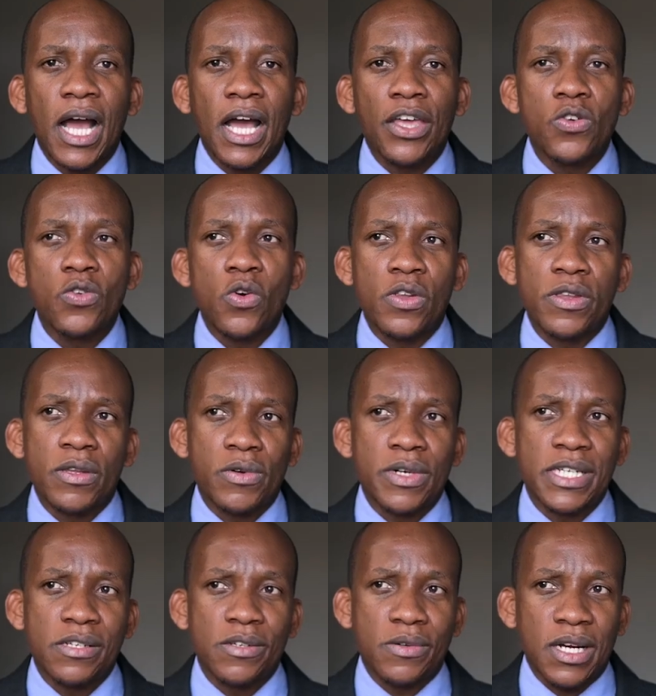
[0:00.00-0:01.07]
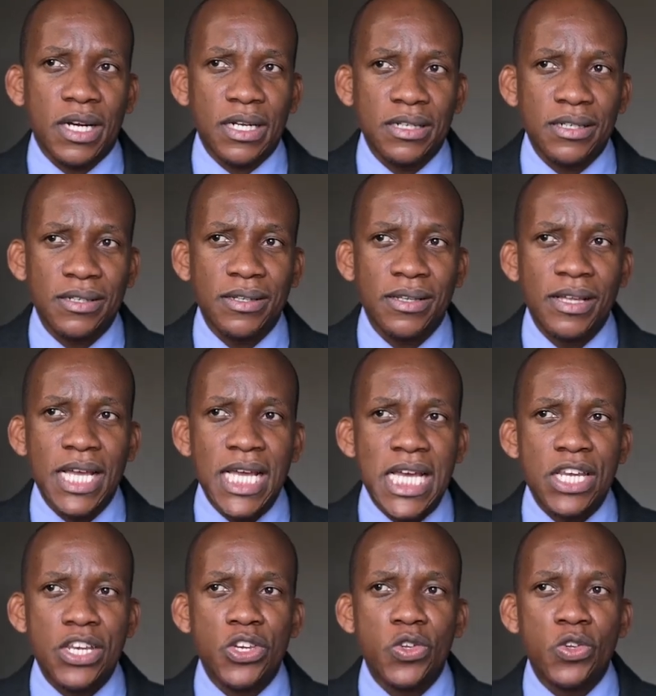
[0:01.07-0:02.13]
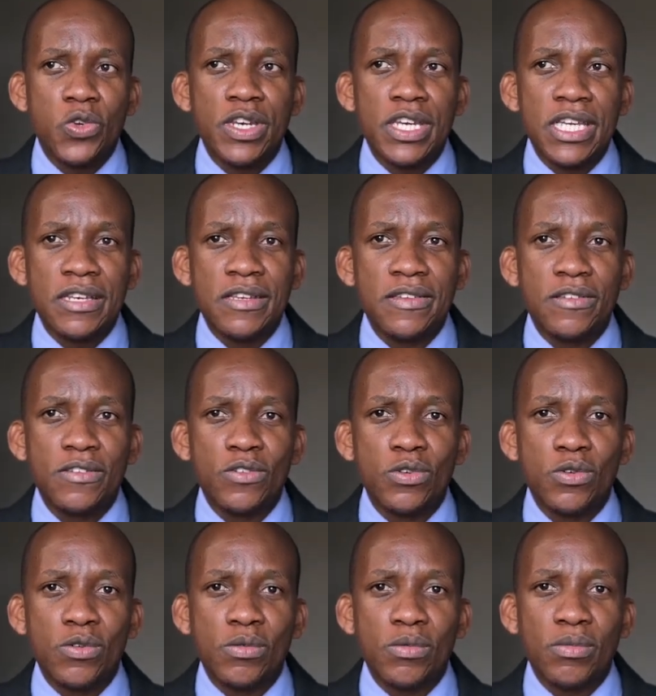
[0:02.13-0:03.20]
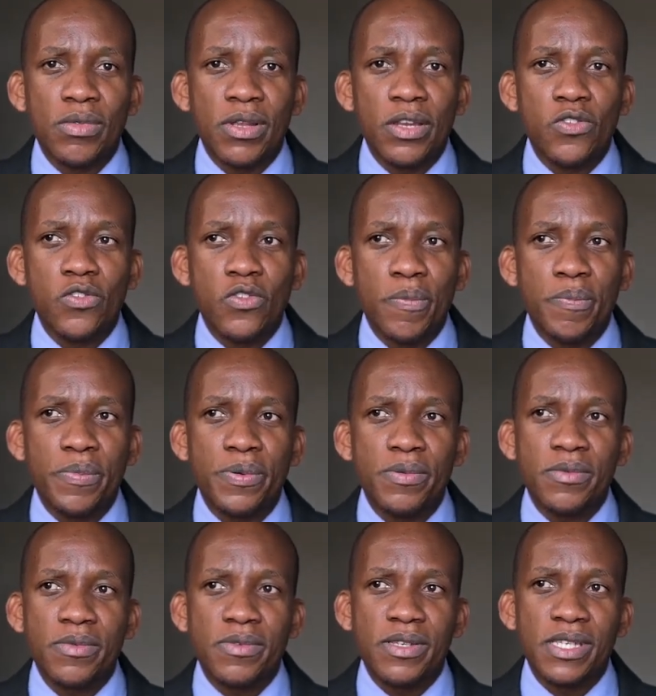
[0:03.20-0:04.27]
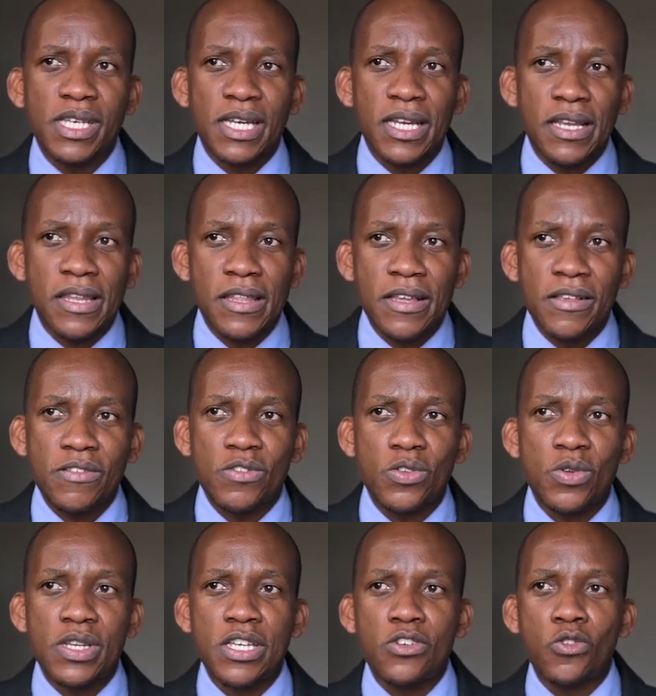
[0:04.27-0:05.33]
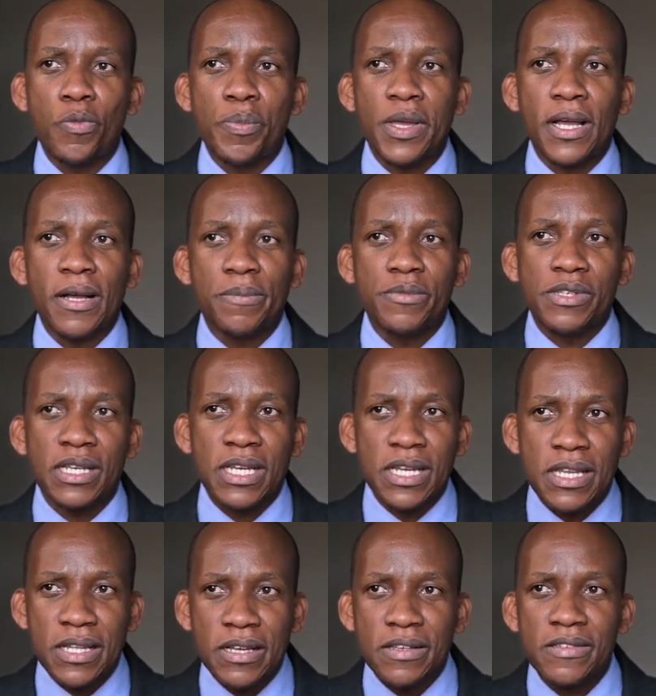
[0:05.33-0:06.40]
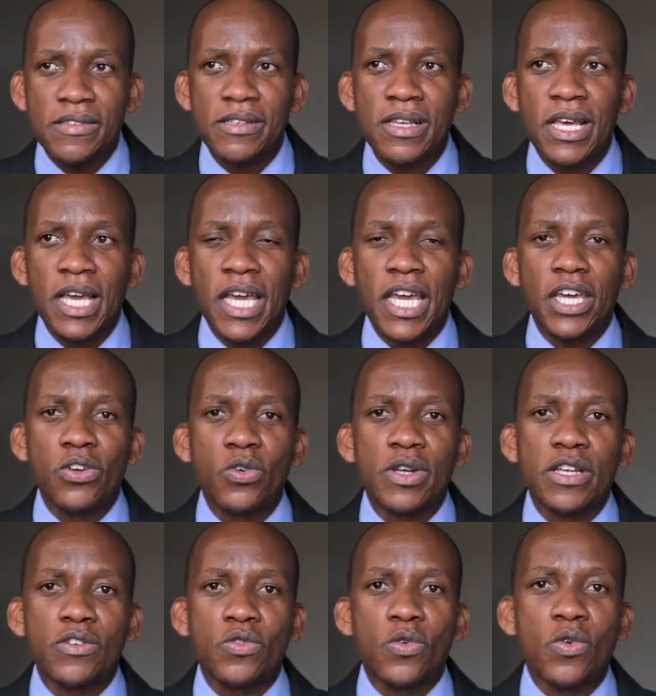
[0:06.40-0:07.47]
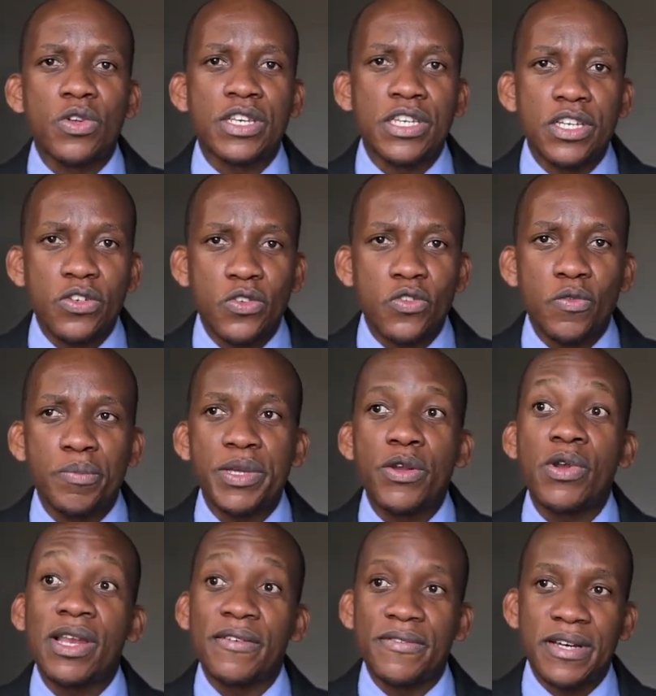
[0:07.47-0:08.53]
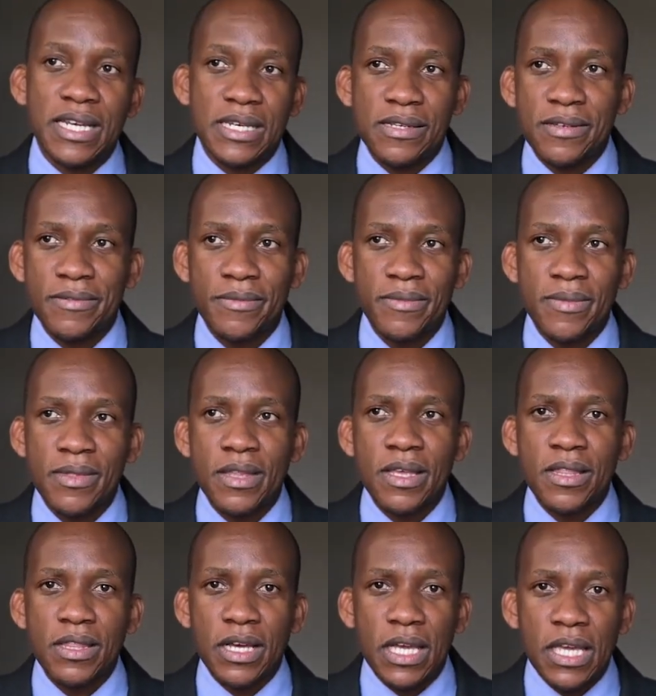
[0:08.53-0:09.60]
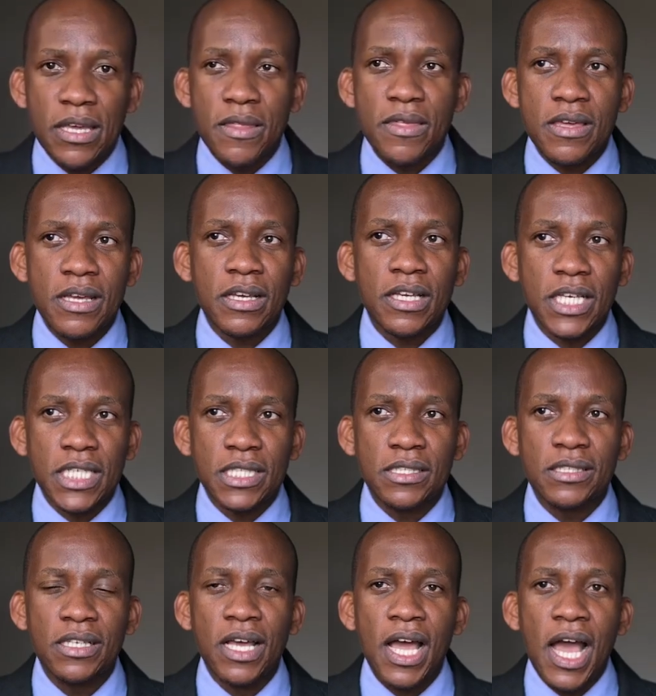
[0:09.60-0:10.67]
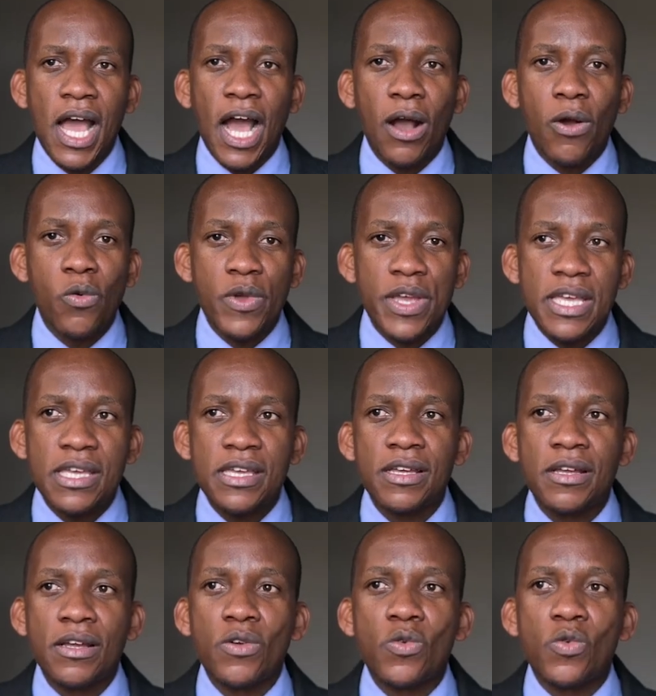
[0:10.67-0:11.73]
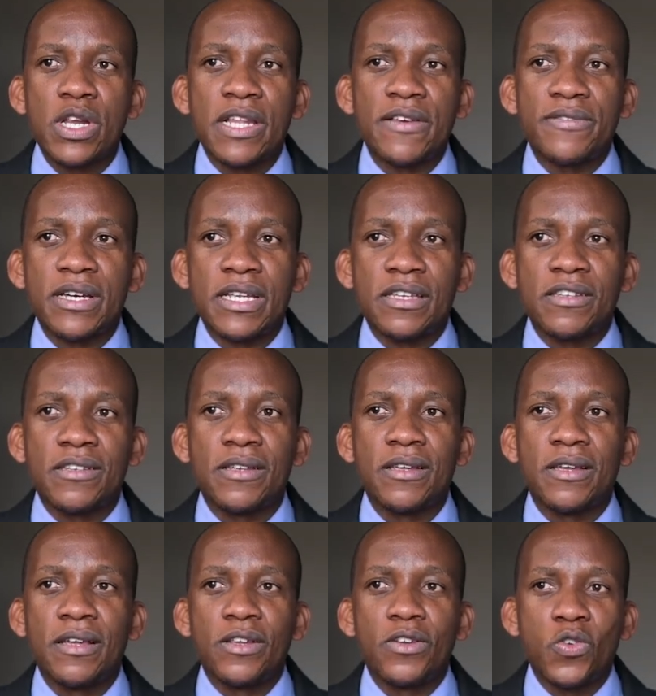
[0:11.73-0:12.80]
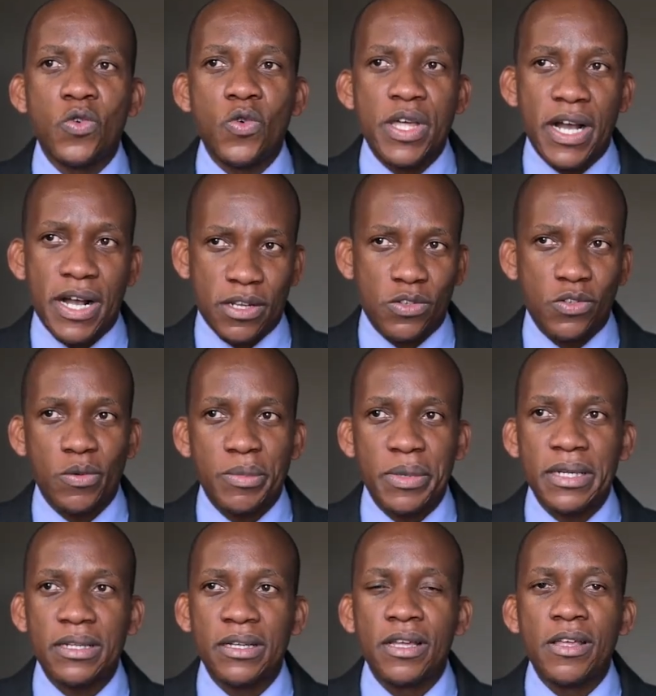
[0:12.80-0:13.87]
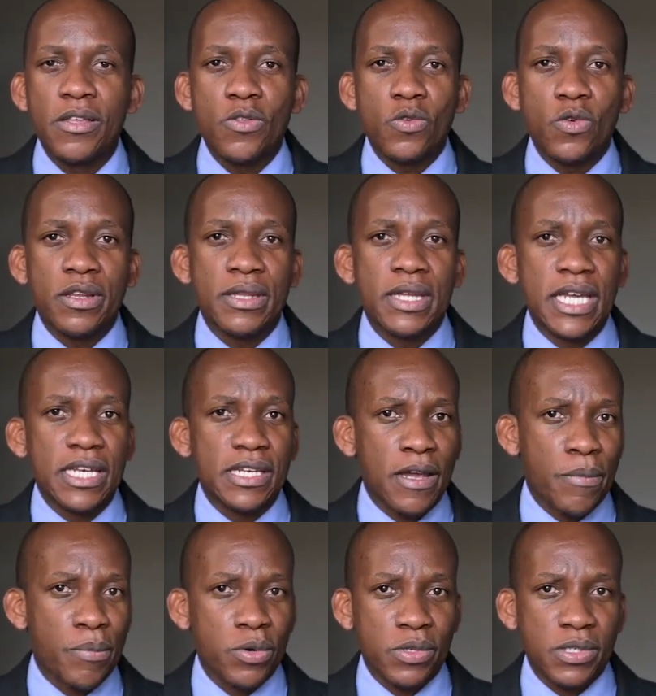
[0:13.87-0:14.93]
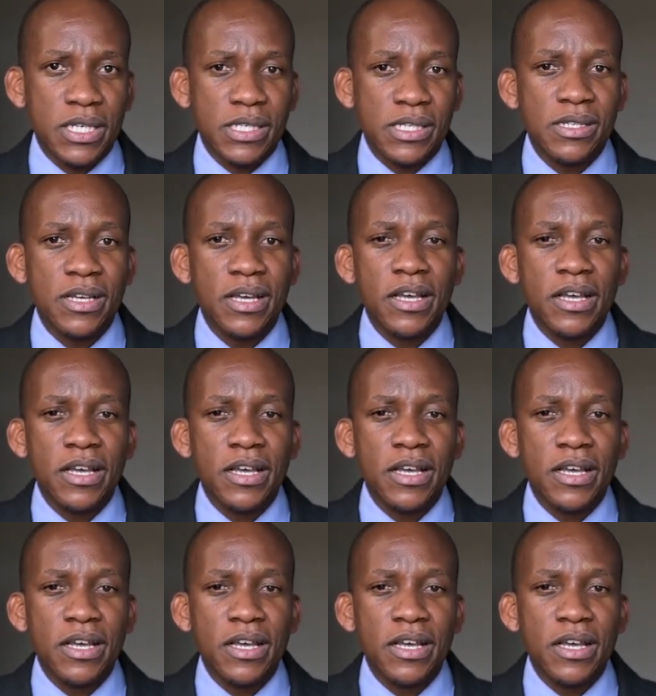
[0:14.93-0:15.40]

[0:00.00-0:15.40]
Are you on the right track? Do you need to drop certain things? Do you need to pick up certain things in order to continue to be relevant? The key thing is, are we relevant to the customer throughout the entire process?